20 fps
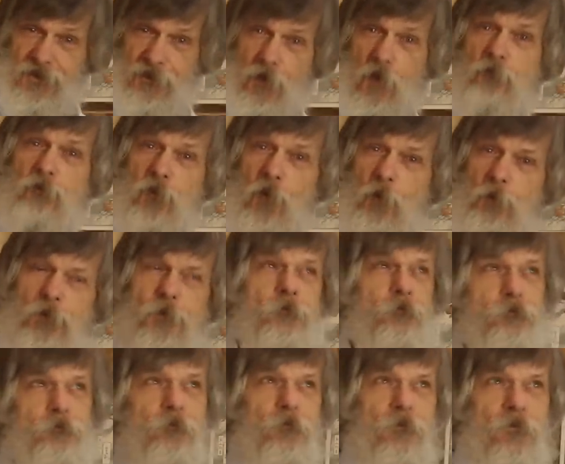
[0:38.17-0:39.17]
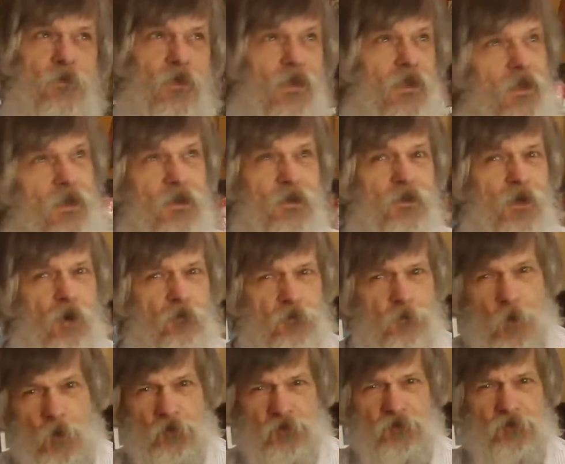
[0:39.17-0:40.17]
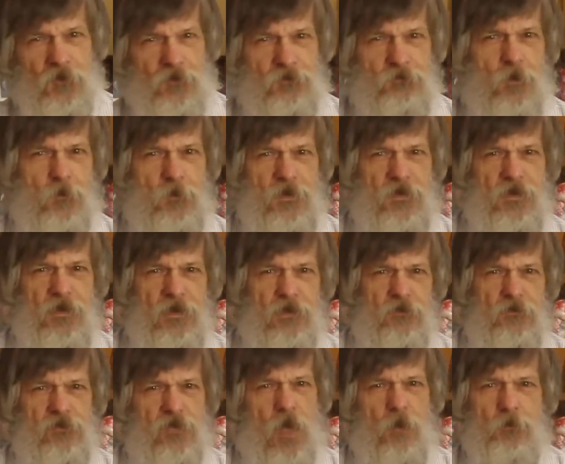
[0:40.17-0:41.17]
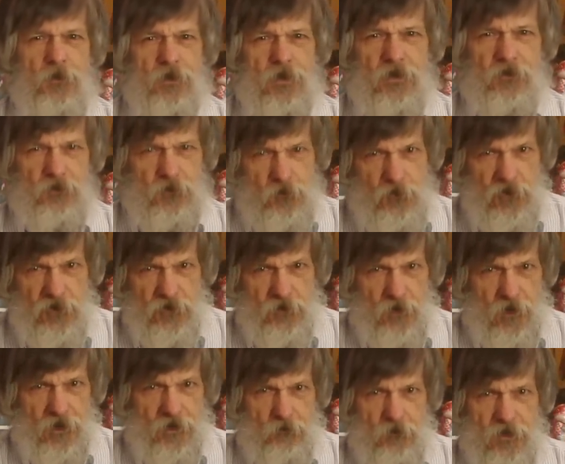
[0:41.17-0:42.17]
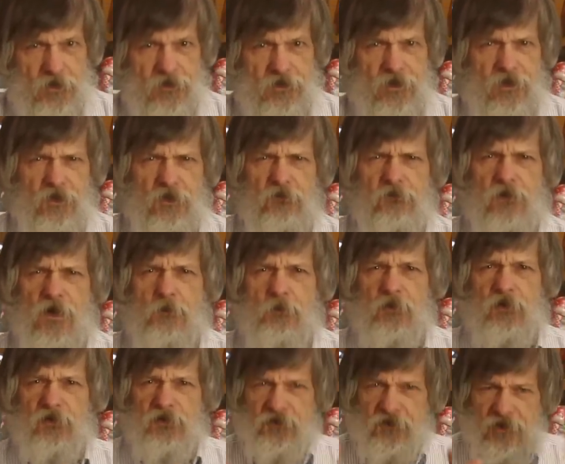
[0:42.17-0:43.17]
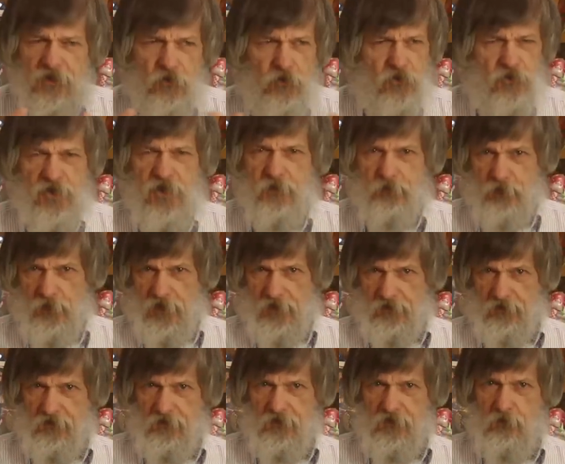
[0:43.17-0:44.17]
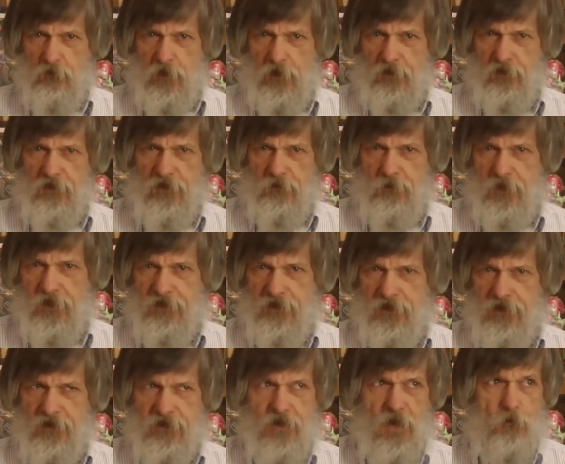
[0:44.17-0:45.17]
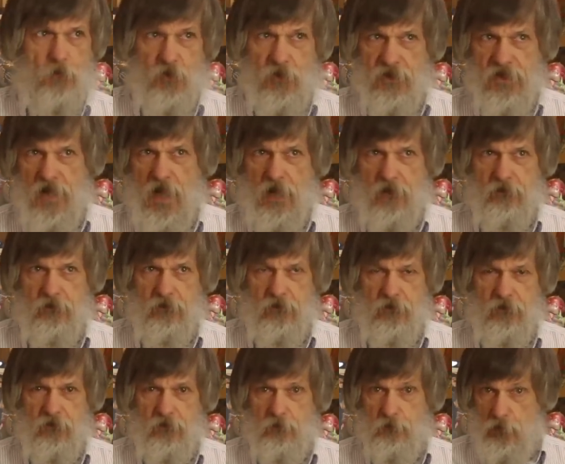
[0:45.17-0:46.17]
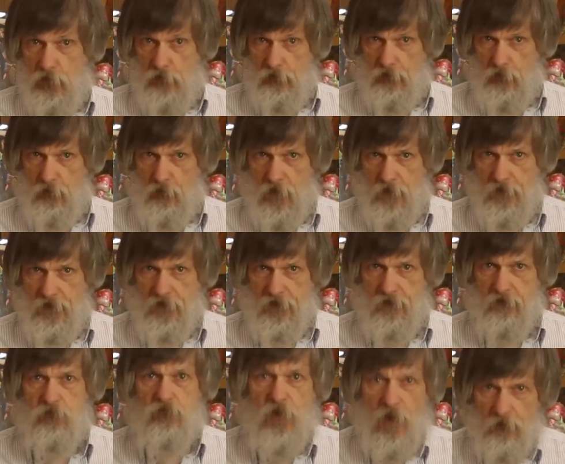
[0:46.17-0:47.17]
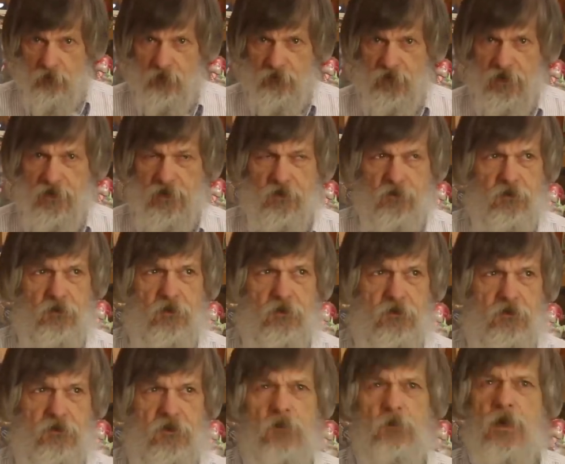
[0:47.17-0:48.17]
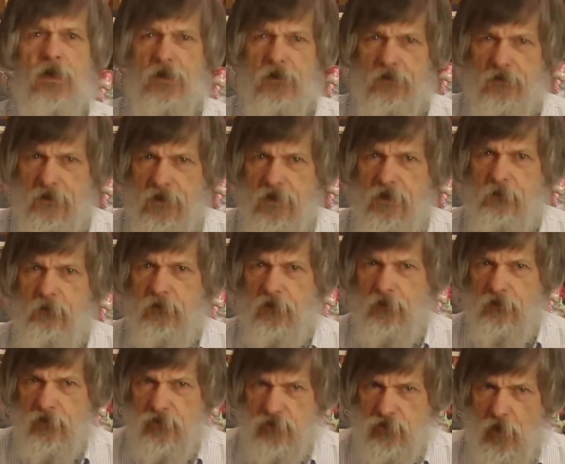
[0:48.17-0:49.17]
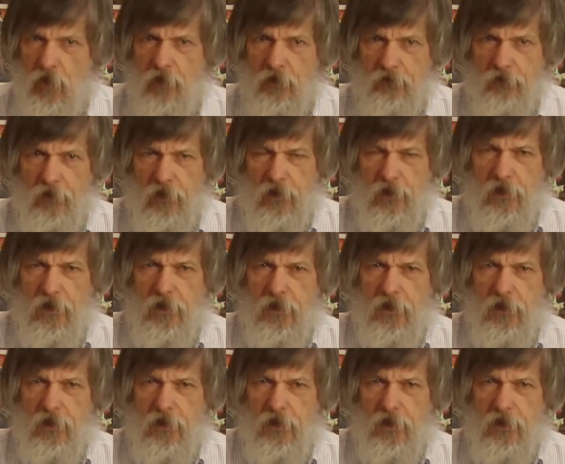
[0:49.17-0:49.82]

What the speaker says: little envelope. Now, for most of us, when we think of Japanese ukiyo-e, we think of the famous single sheet prints, the ones depicting kabuki actors, beautiful women, travel scenes, the main themes of the genre.